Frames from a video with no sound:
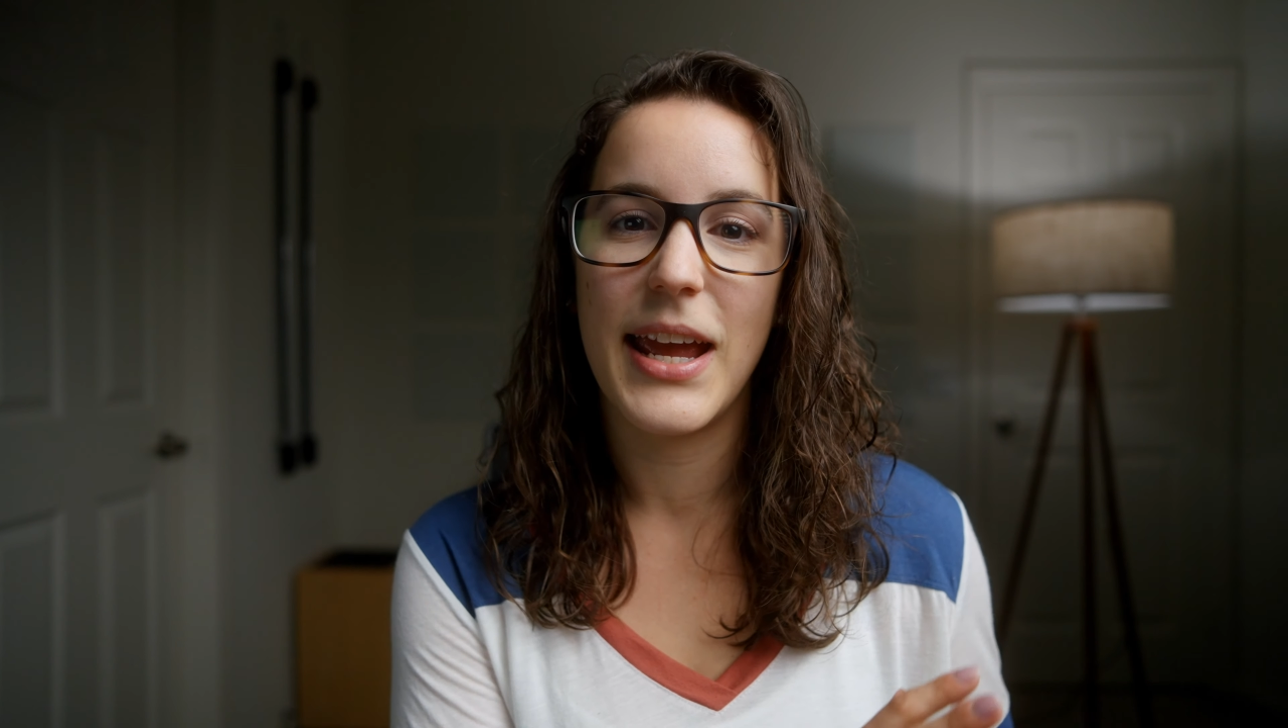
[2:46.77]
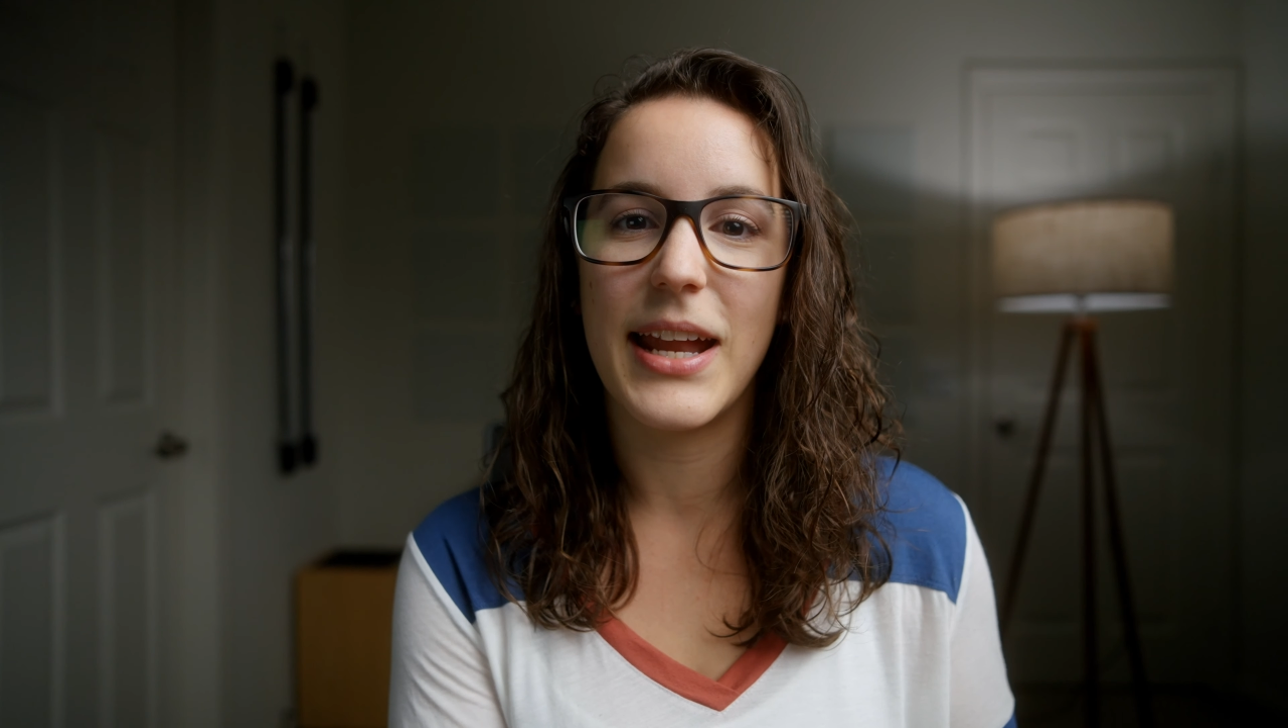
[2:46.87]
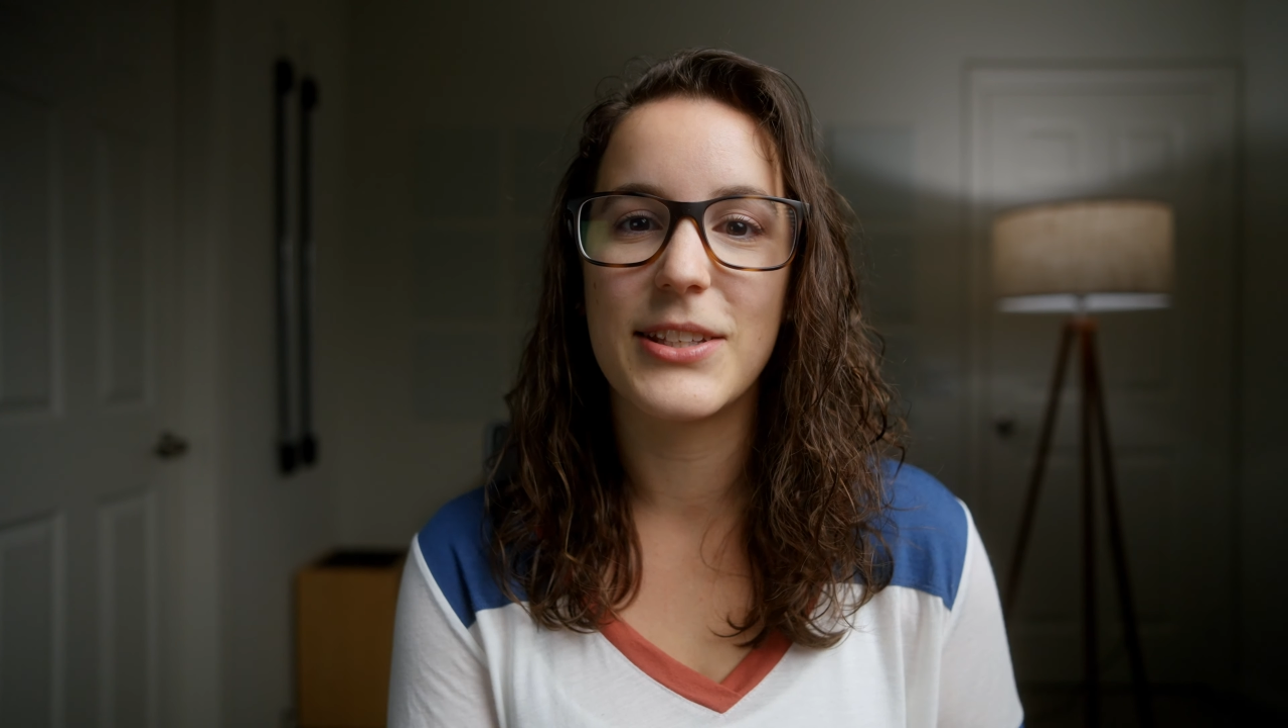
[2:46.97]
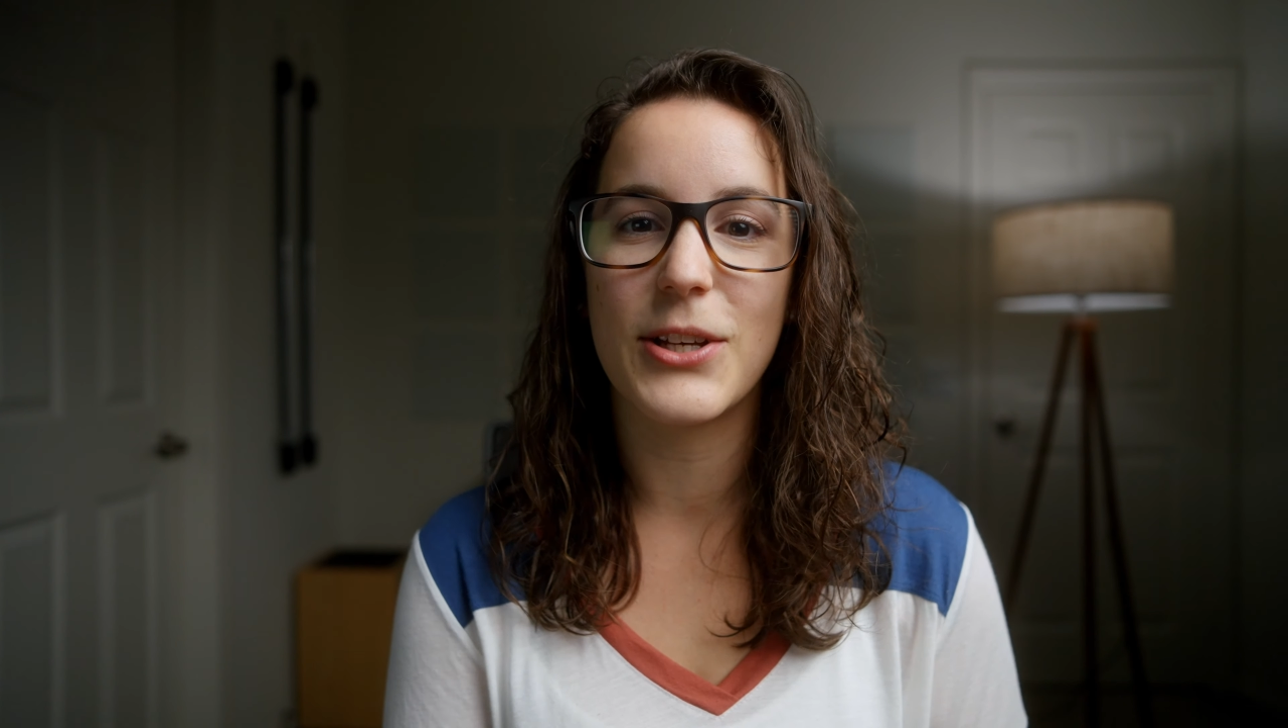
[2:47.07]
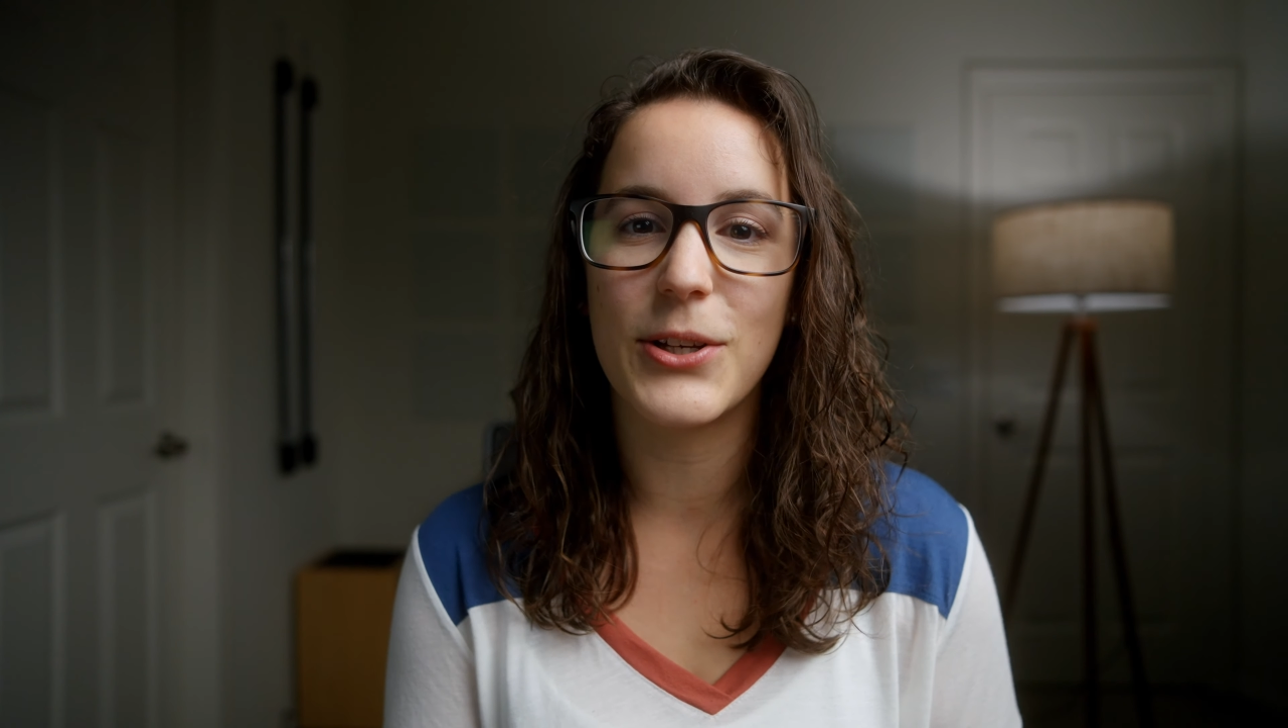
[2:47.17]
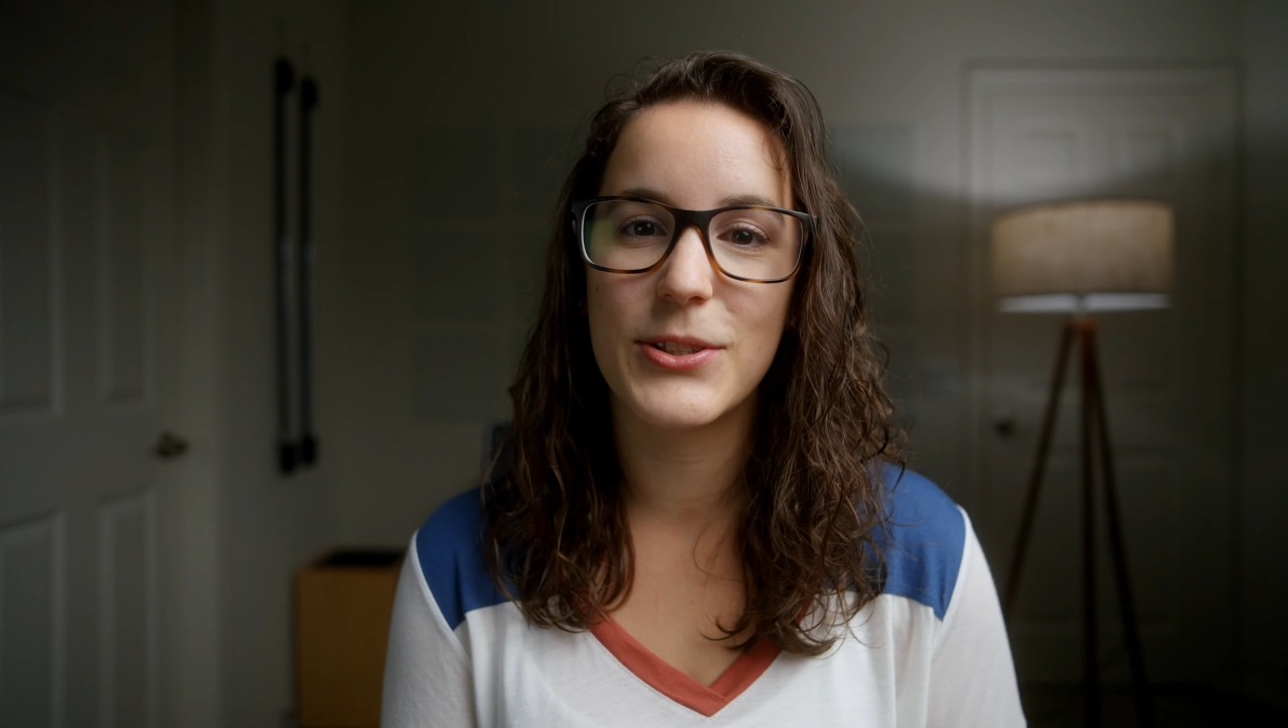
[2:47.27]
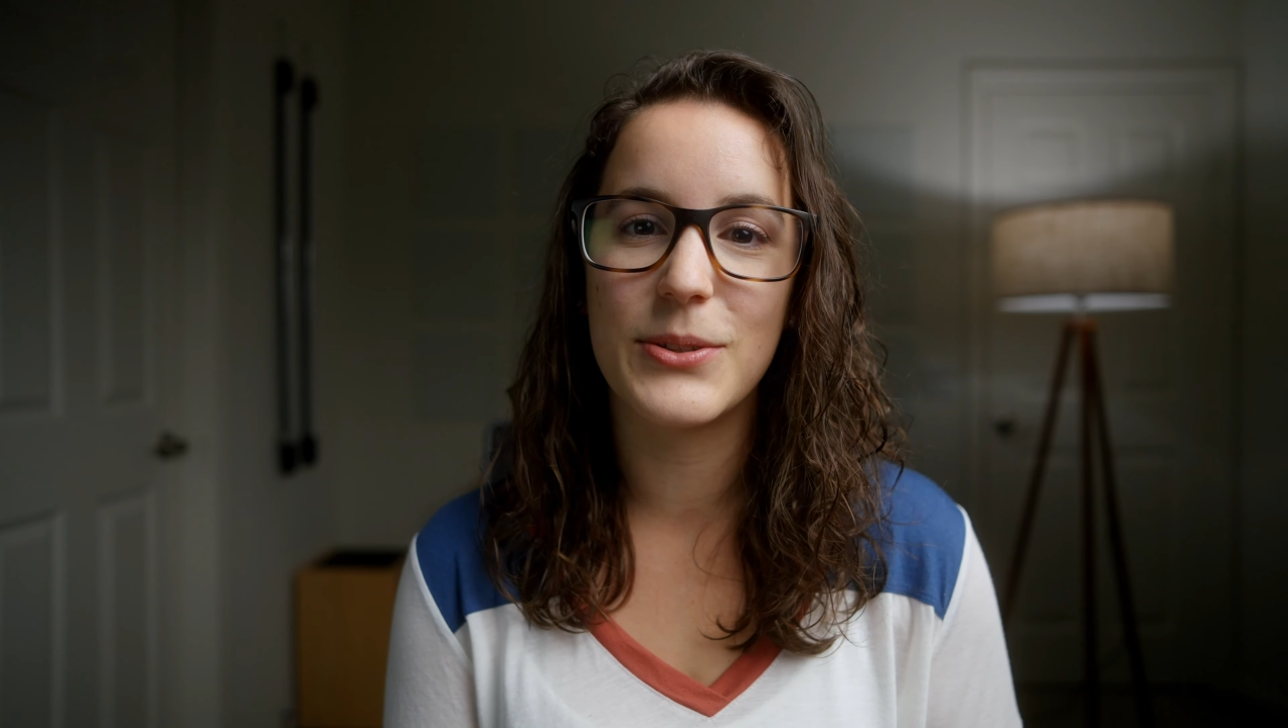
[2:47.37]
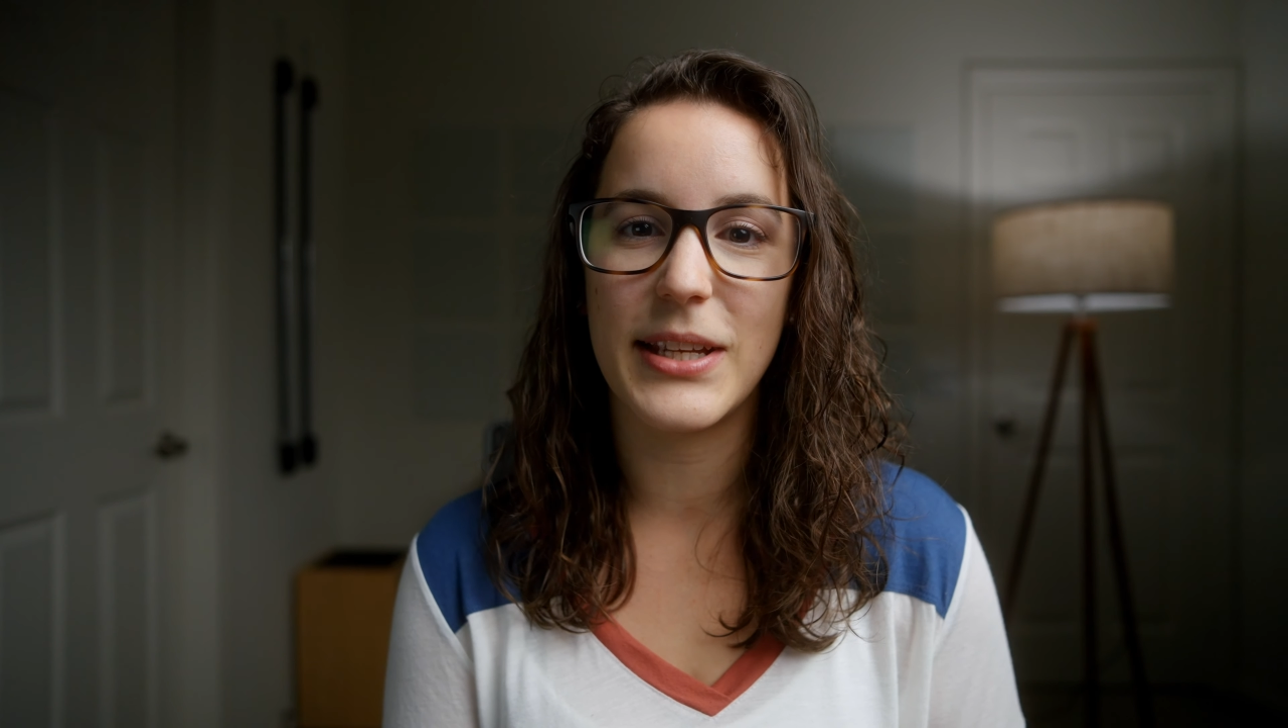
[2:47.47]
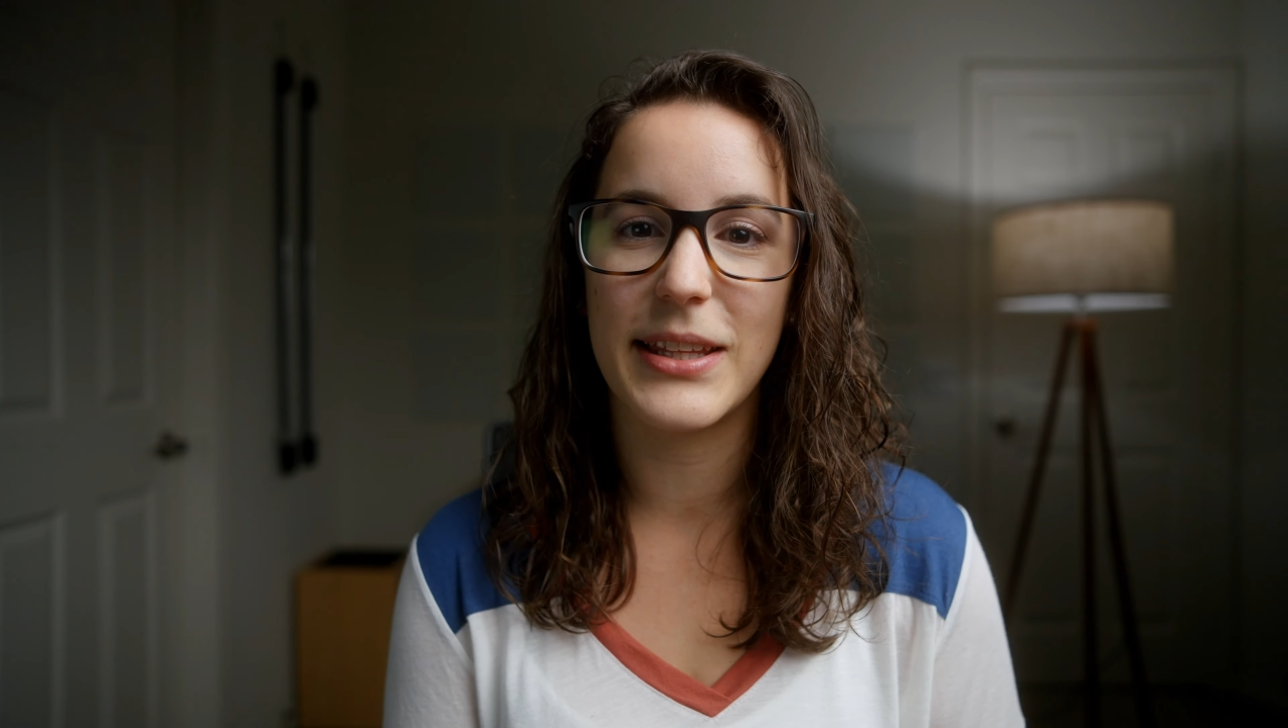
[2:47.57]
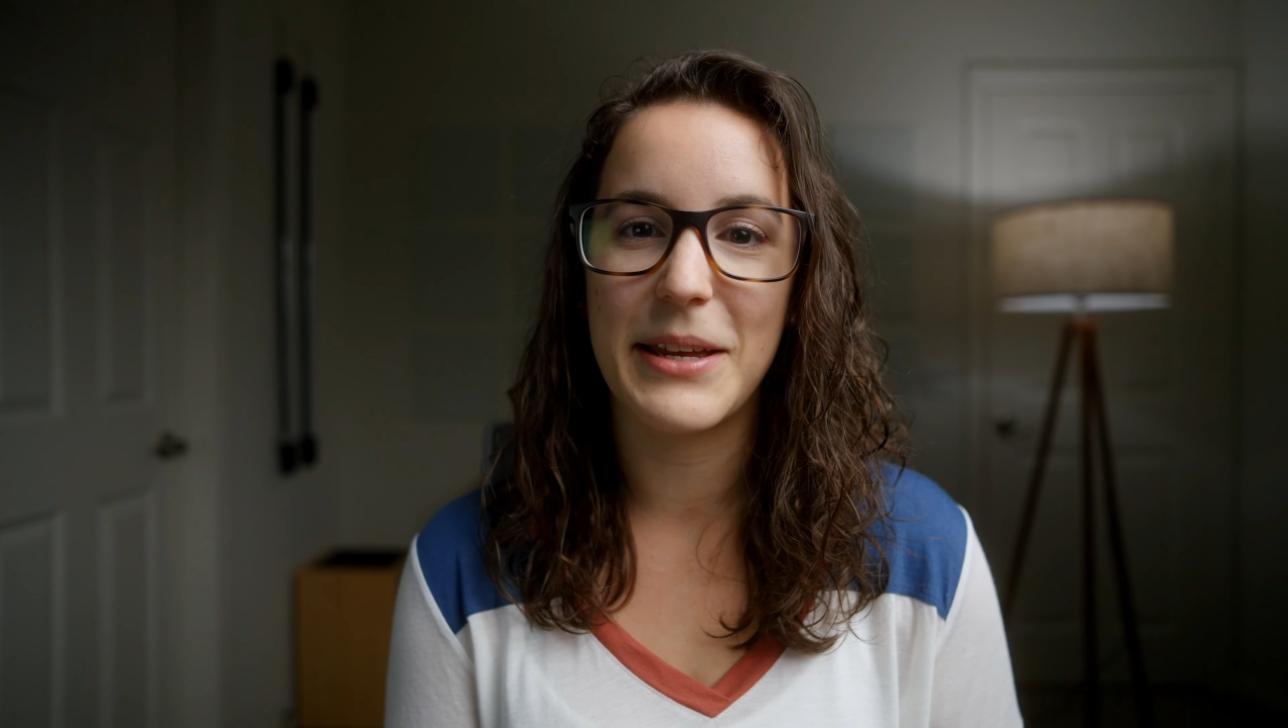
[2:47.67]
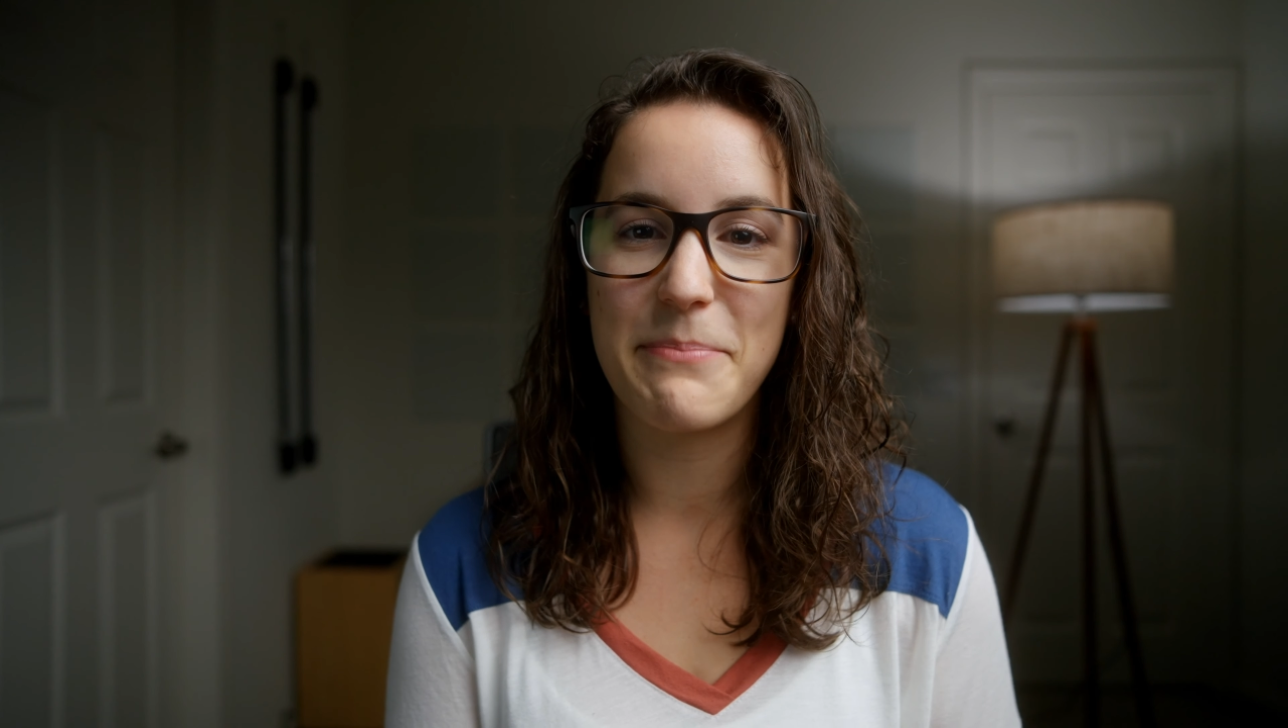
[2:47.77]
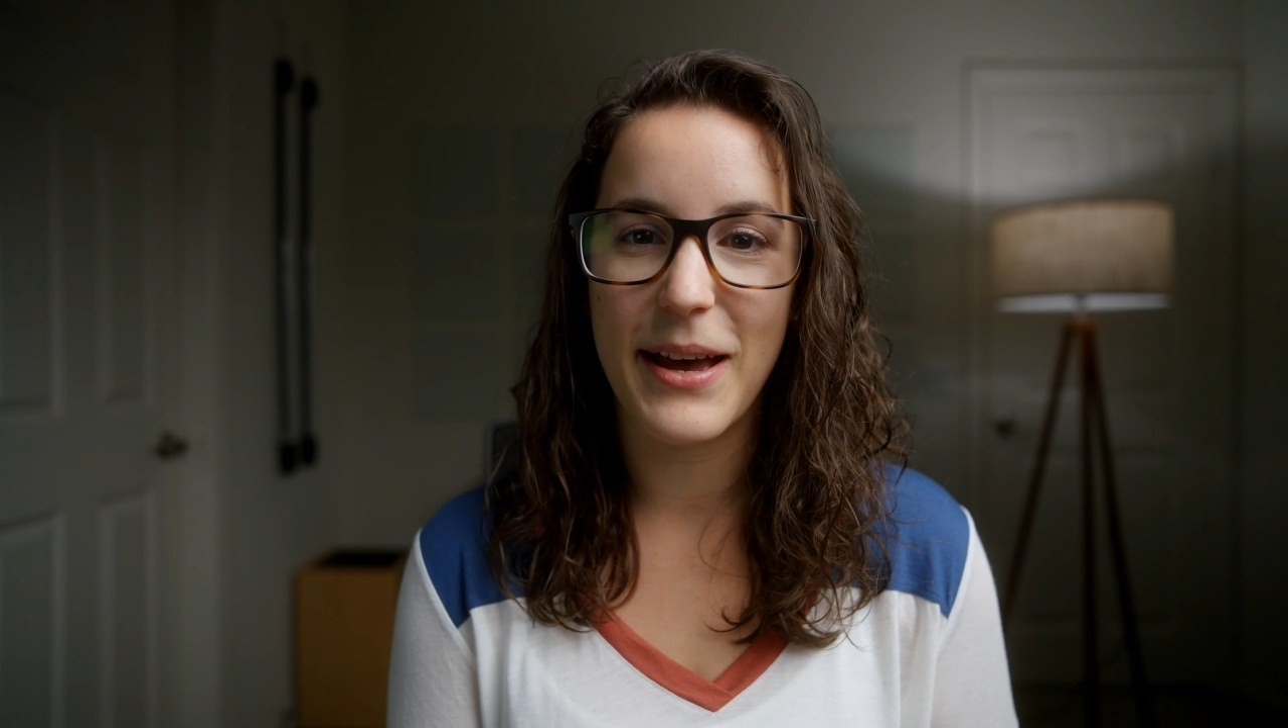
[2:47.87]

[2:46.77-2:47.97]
and is also daylight